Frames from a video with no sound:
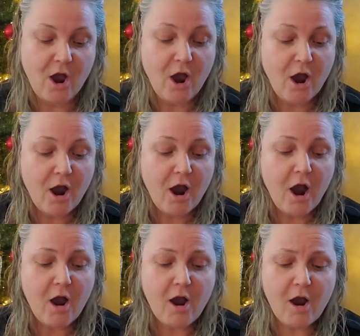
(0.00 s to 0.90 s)

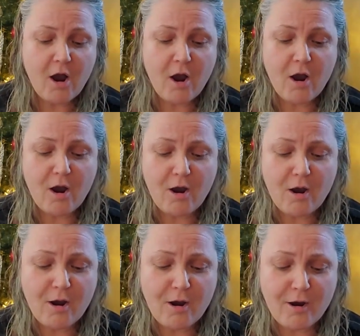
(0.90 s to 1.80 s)

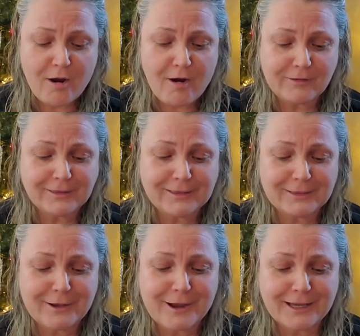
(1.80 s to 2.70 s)
Oh,
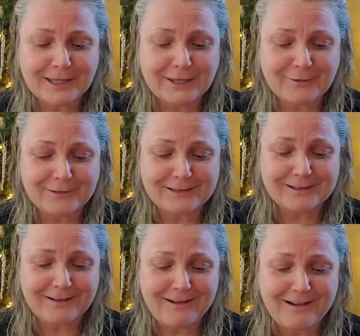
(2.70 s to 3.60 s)
look, you
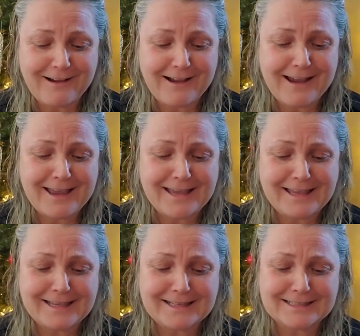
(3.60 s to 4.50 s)

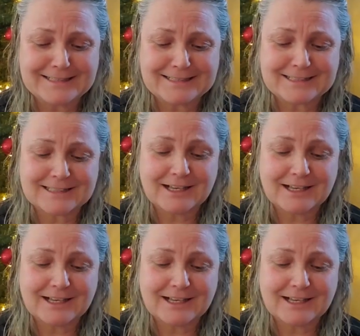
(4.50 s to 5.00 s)
guys!